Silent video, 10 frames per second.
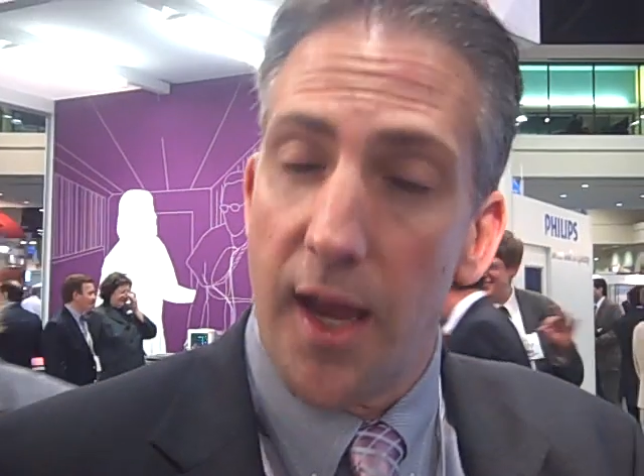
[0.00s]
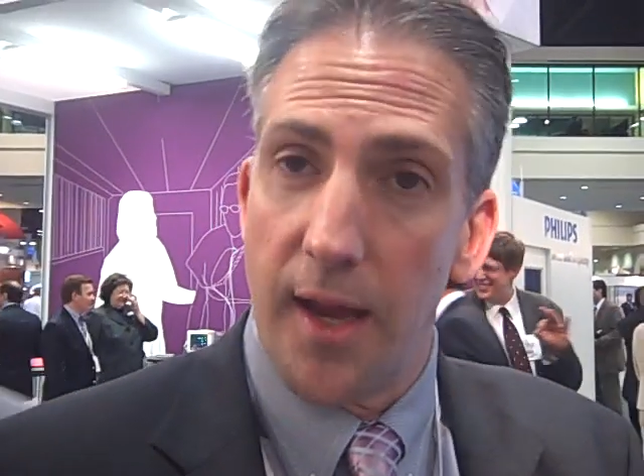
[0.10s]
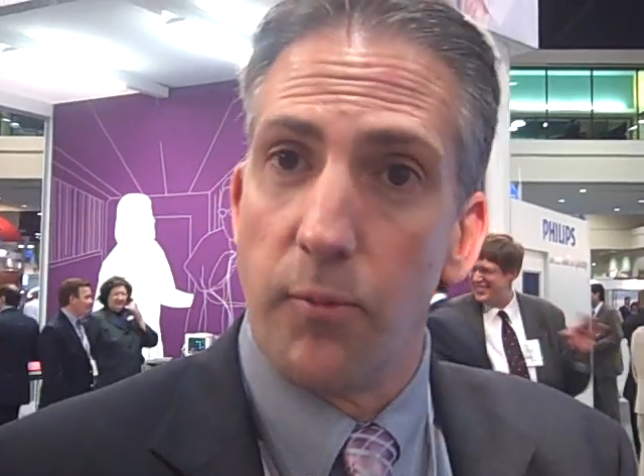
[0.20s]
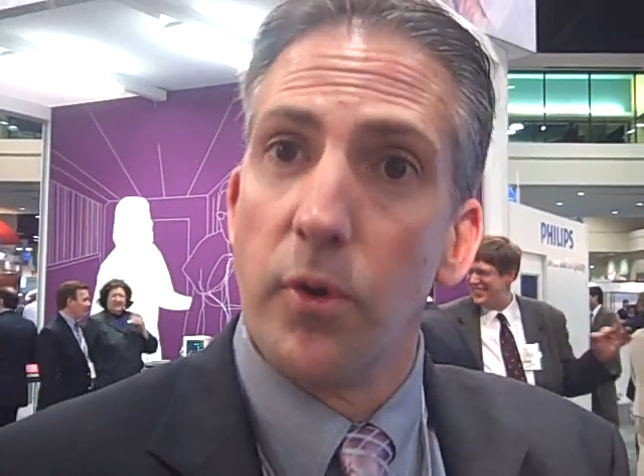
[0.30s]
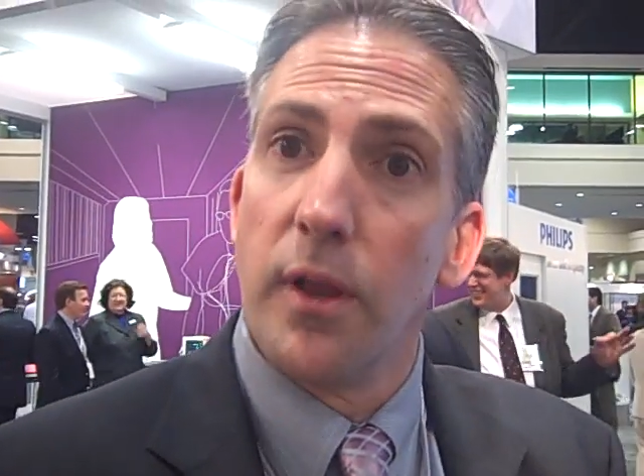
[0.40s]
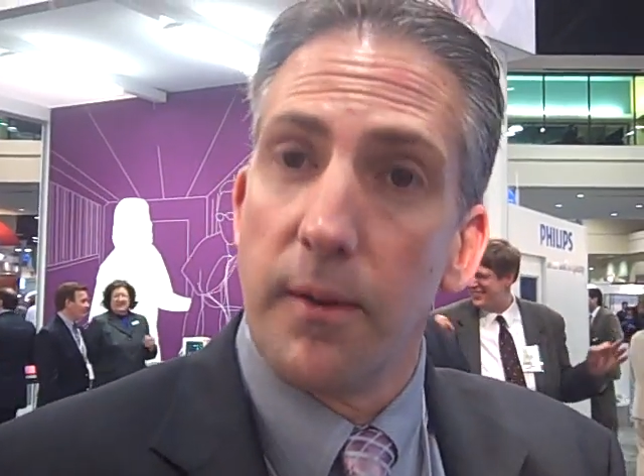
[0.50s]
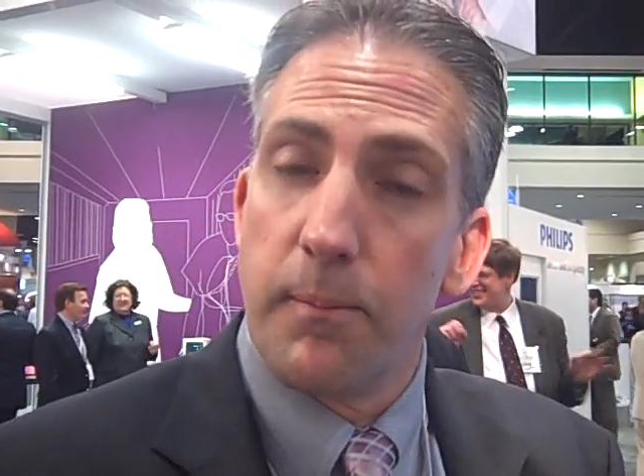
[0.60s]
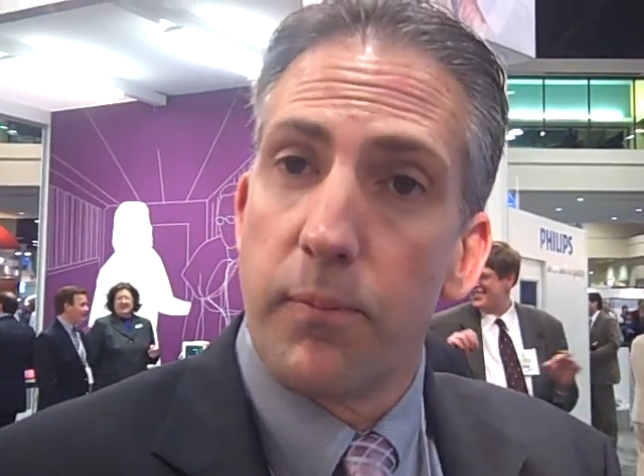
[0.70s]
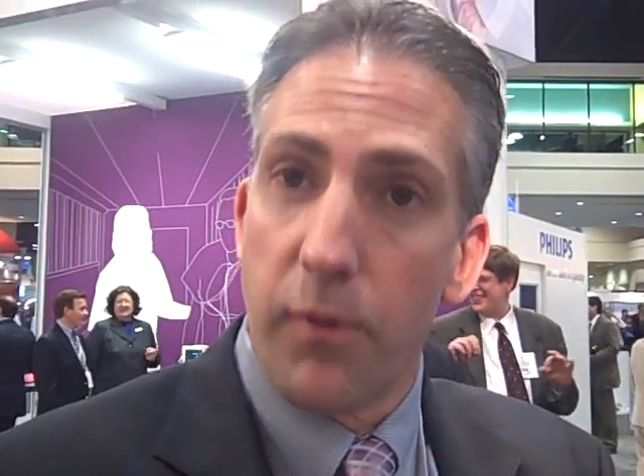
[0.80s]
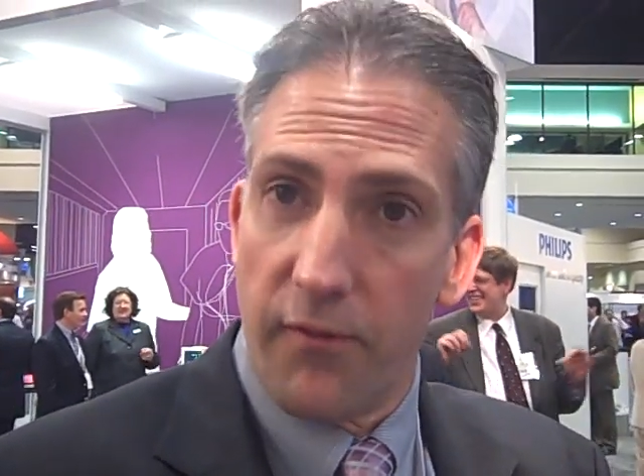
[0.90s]
and really
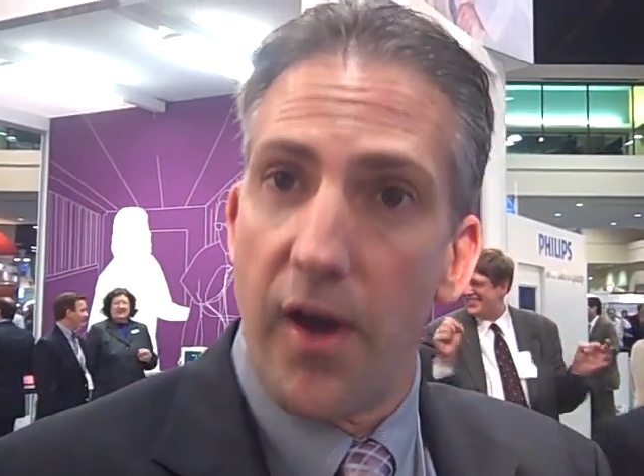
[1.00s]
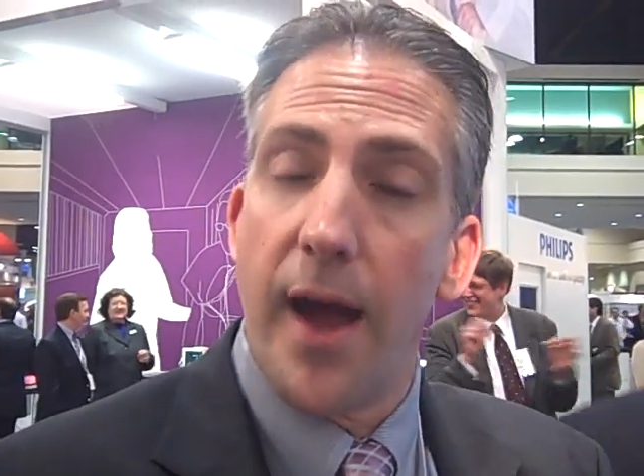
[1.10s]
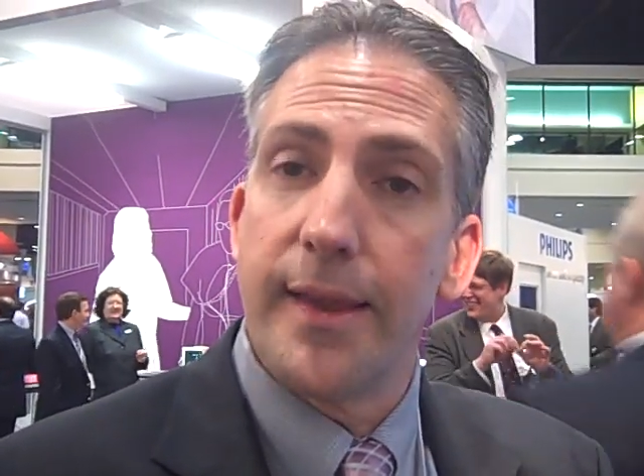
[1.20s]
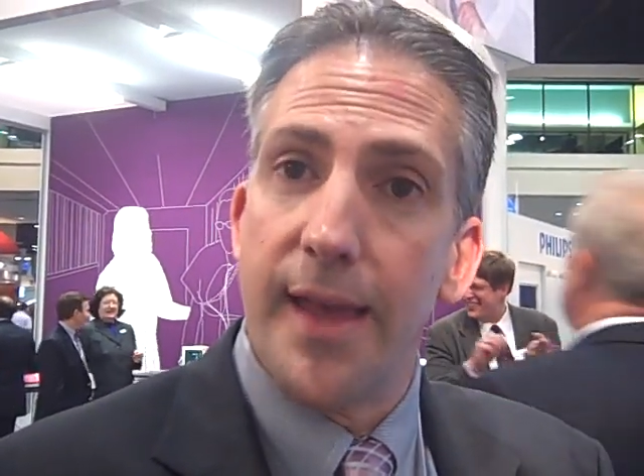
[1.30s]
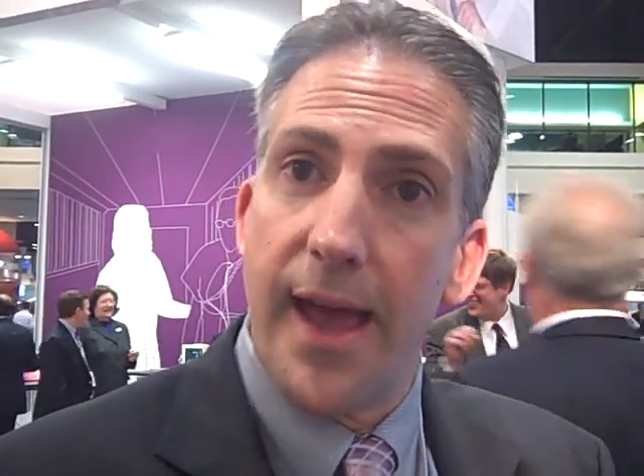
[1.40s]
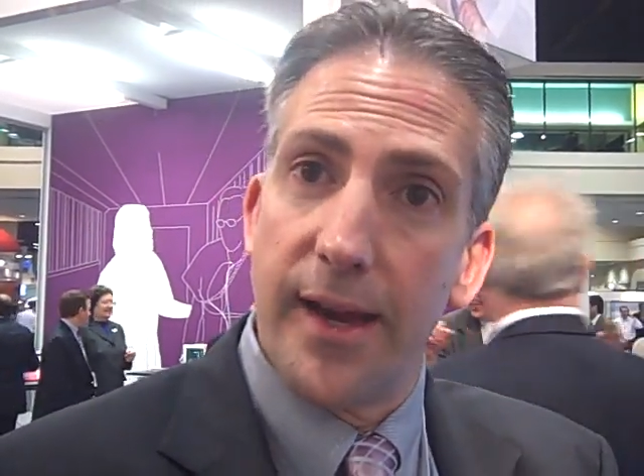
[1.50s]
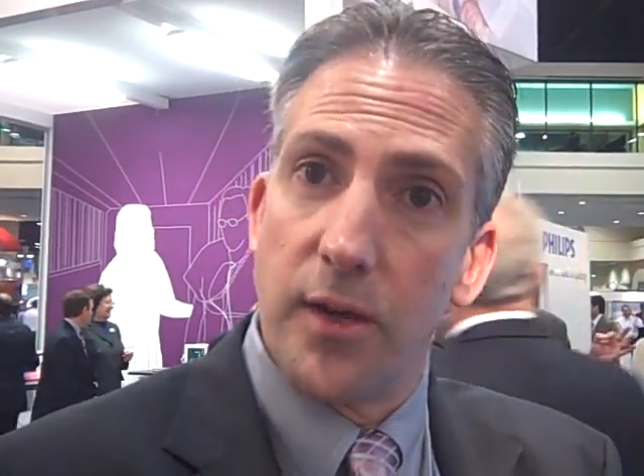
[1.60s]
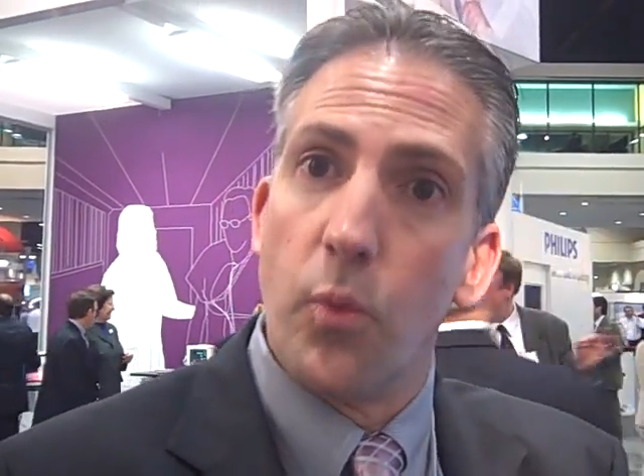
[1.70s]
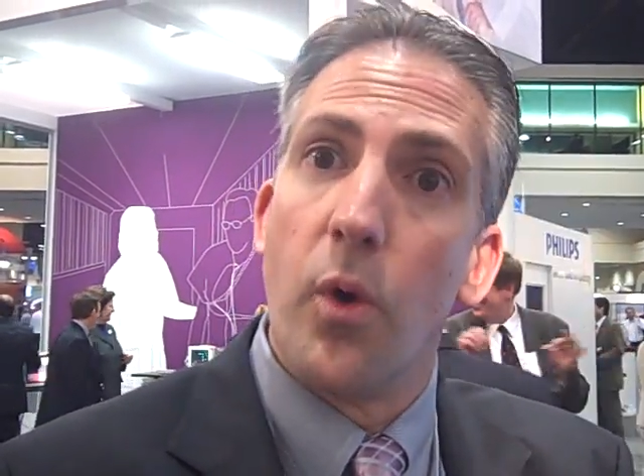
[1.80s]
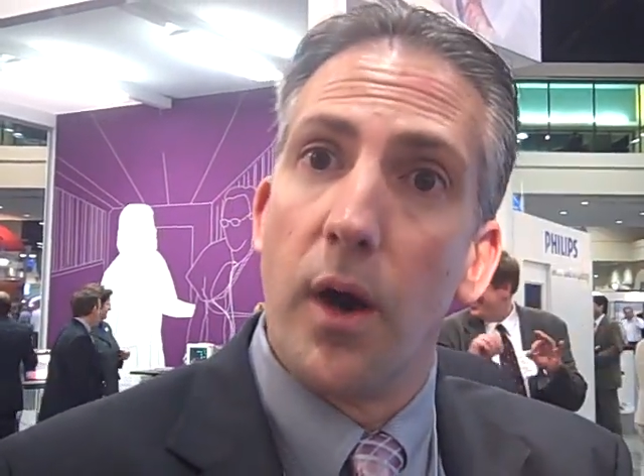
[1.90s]
provide that
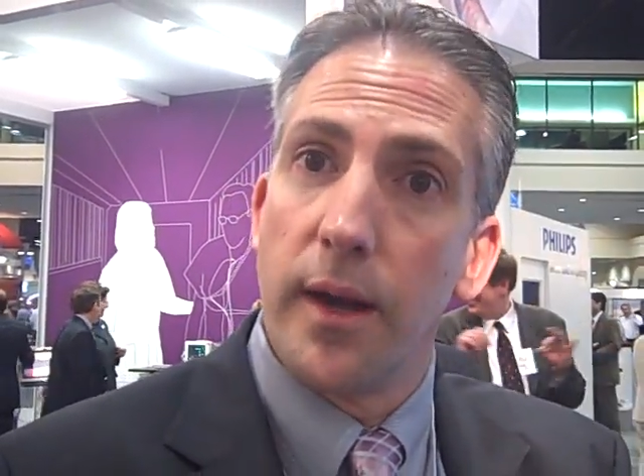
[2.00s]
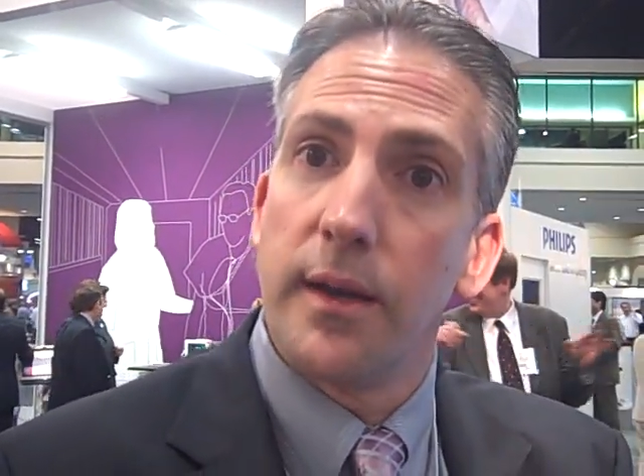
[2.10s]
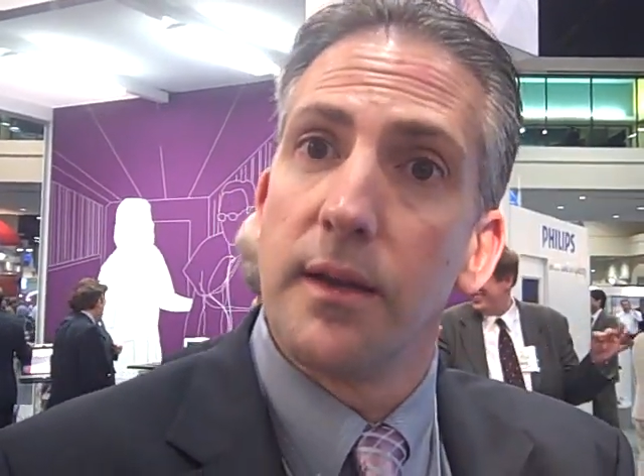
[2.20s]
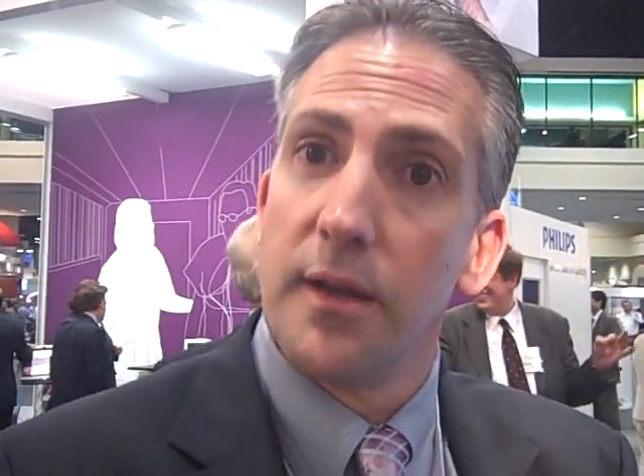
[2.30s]
in one